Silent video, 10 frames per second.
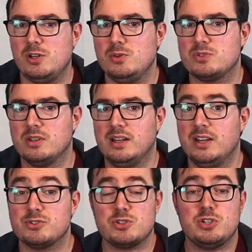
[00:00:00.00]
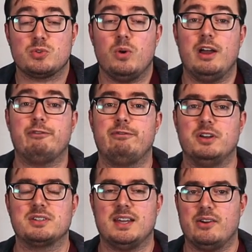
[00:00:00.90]
loot, so she's quite a
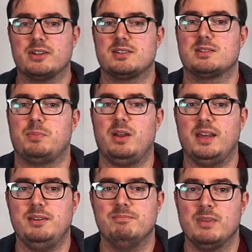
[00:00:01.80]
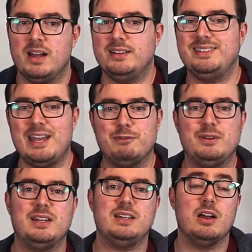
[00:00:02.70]
fun character to play, and
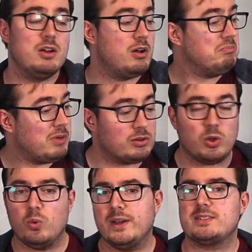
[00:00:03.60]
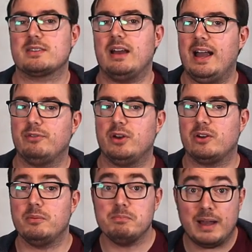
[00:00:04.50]
definitely I'll always have
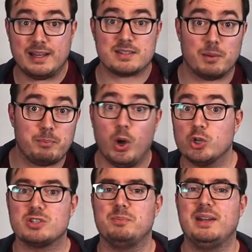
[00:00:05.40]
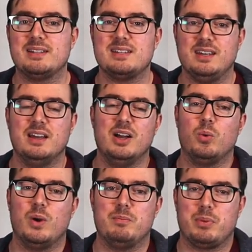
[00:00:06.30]
her as a possibility
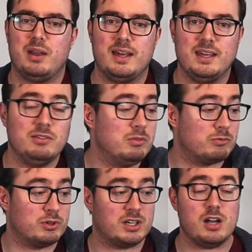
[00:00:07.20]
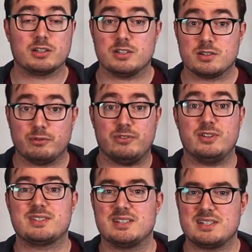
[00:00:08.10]
when playing, regardless of if
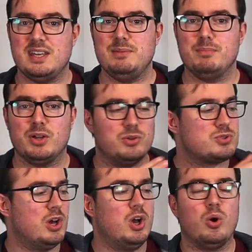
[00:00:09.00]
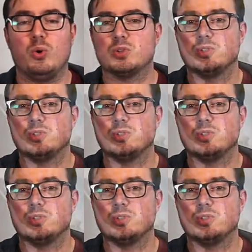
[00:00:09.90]
it's the team mode or